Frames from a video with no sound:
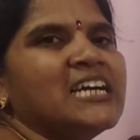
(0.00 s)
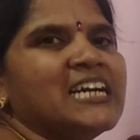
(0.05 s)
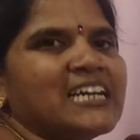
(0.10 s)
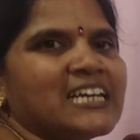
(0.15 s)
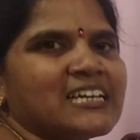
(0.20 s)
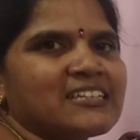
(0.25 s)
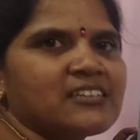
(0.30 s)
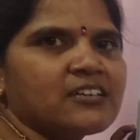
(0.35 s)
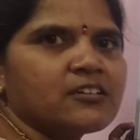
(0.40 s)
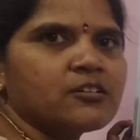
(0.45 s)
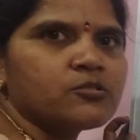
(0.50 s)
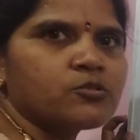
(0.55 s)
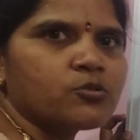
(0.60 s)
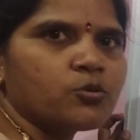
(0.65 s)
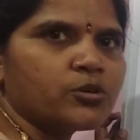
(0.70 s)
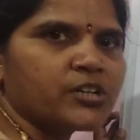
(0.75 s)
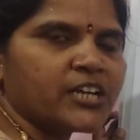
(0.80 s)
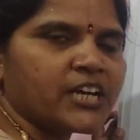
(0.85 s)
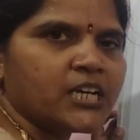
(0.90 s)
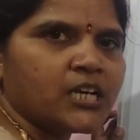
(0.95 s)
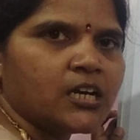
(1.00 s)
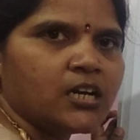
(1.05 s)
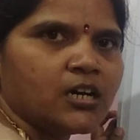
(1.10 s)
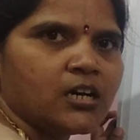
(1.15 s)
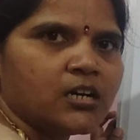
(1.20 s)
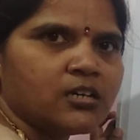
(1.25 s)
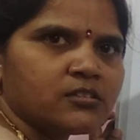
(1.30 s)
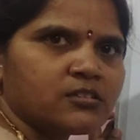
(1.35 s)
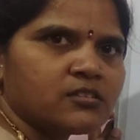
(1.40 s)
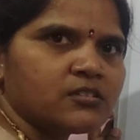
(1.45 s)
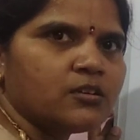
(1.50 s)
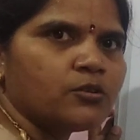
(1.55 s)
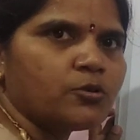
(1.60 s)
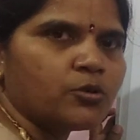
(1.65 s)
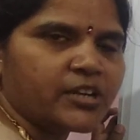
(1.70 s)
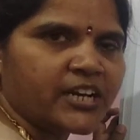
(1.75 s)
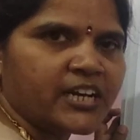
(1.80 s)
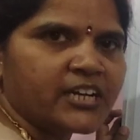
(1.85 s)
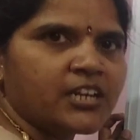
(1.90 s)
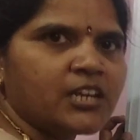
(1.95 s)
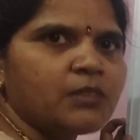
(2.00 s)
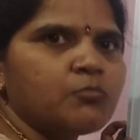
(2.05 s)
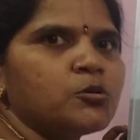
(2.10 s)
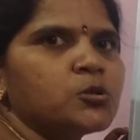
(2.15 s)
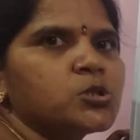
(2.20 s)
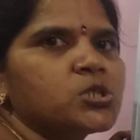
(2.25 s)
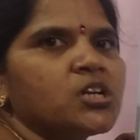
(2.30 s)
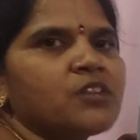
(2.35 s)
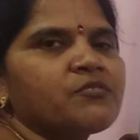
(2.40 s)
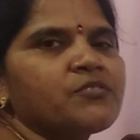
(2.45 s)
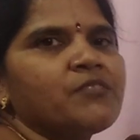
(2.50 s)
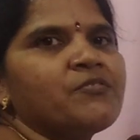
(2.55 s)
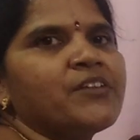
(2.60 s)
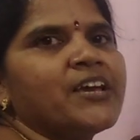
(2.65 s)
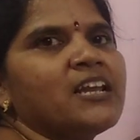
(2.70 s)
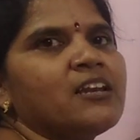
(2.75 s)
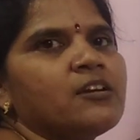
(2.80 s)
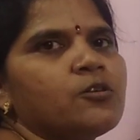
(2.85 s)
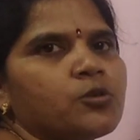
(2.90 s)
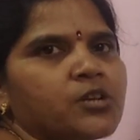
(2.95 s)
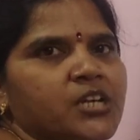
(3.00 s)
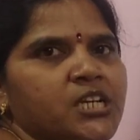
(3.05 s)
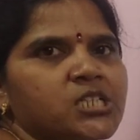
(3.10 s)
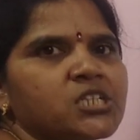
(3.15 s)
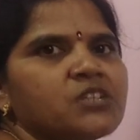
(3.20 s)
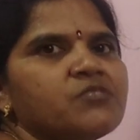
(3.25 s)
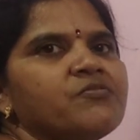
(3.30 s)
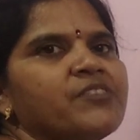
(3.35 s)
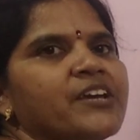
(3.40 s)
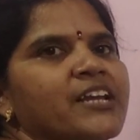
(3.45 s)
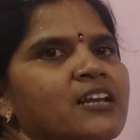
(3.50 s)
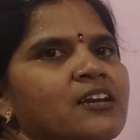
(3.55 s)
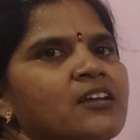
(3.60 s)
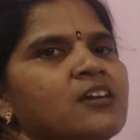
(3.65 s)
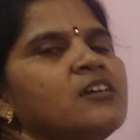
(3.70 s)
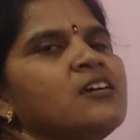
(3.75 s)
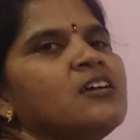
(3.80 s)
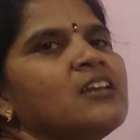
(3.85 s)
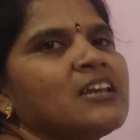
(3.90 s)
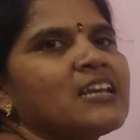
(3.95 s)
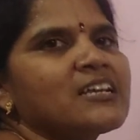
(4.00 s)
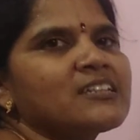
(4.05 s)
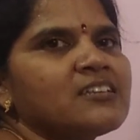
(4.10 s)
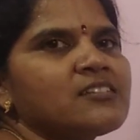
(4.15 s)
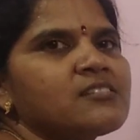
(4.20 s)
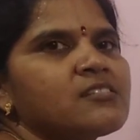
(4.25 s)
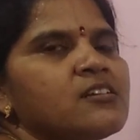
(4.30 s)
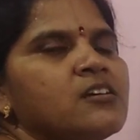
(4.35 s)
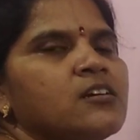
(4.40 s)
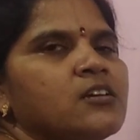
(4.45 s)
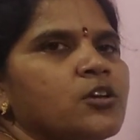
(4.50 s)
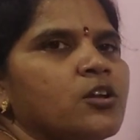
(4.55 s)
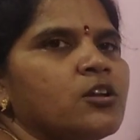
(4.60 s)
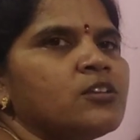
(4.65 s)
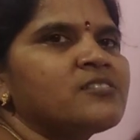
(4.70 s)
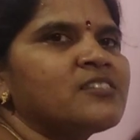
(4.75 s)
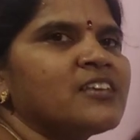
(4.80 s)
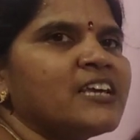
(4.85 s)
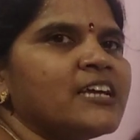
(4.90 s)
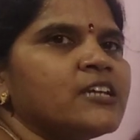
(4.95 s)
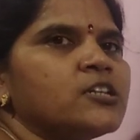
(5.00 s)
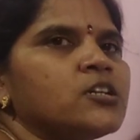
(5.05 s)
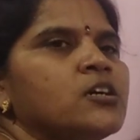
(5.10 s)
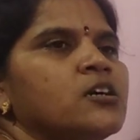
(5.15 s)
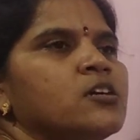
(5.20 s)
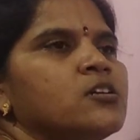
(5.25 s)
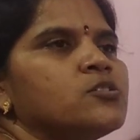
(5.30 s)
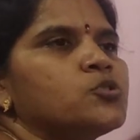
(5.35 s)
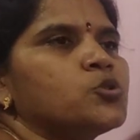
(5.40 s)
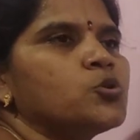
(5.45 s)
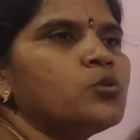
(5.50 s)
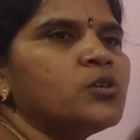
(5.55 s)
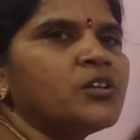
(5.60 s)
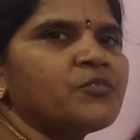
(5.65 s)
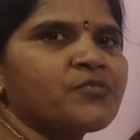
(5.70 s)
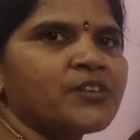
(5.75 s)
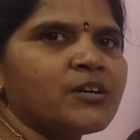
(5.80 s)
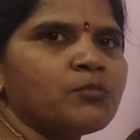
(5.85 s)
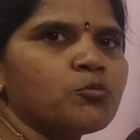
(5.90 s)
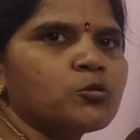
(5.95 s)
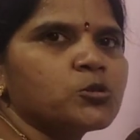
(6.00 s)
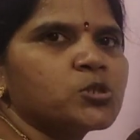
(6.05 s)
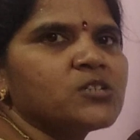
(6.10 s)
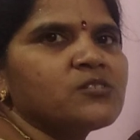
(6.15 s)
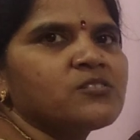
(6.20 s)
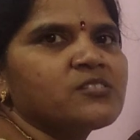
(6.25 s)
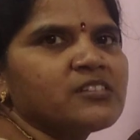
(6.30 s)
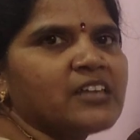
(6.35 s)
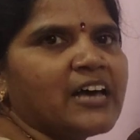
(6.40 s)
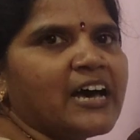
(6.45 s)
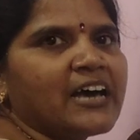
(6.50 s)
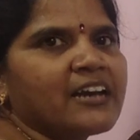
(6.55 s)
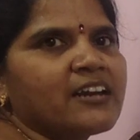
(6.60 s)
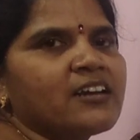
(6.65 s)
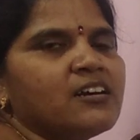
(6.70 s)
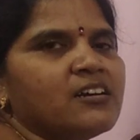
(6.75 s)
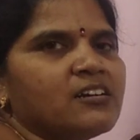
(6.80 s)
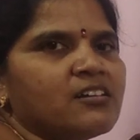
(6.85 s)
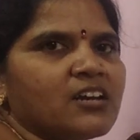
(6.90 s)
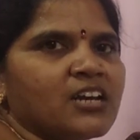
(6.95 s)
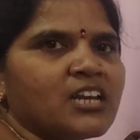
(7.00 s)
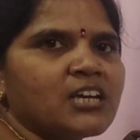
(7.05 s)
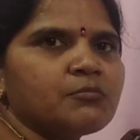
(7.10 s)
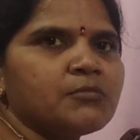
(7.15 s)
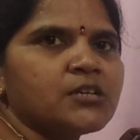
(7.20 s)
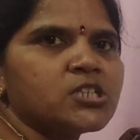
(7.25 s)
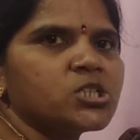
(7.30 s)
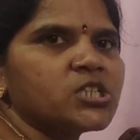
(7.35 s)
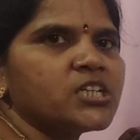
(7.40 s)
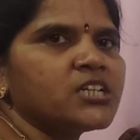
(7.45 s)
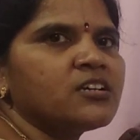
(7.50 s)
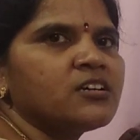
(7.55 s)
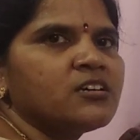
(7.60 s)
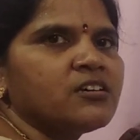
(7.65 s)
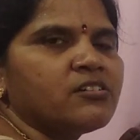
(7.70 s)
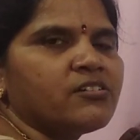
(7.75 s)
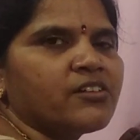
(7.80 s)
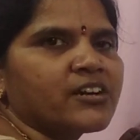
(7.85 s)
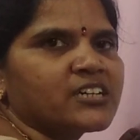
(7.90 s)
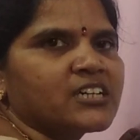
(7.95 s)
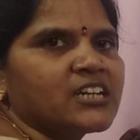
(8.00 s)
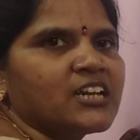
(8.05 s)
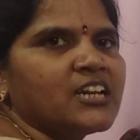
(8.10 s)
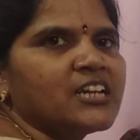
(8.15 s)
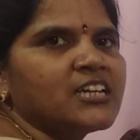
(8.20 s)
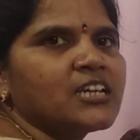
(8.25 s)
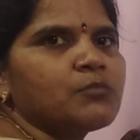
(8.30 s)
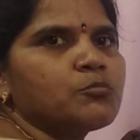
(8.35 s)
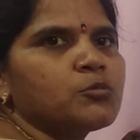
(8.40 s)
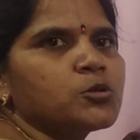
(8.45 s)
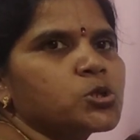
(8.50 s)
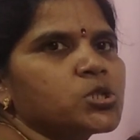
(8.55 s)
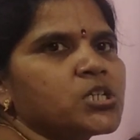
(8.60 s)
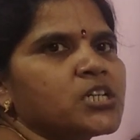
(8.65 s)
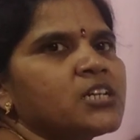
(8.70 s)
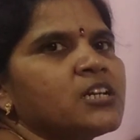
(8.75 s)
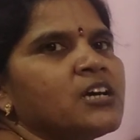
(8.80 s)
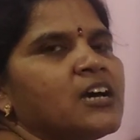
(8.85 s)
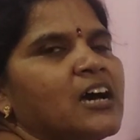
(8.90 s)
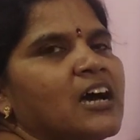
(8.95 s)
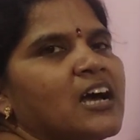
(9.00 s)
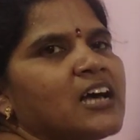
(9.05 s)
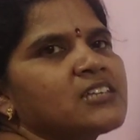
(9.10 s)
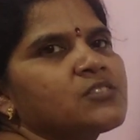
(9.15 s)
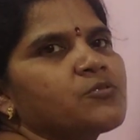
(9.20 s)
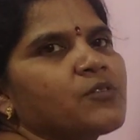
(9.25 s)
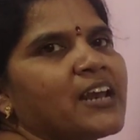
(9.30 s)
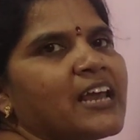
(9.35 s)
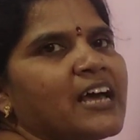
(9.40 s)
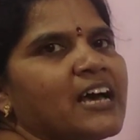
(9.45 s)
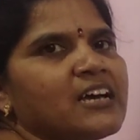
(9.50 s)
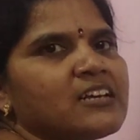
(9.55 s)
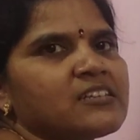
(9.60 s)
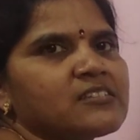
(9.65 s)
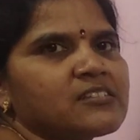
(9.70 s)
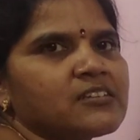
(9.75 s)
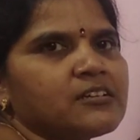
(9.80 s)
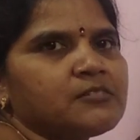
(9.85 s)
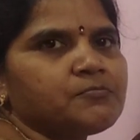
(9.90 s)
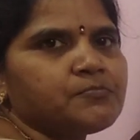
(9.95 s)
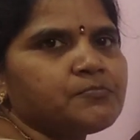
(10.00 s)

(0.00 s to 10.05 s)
it executes rotatory motion of the wheel, rotation wheel. Like this, you will see 2 different motions there. Drilling machine, rectilinear motion, as well as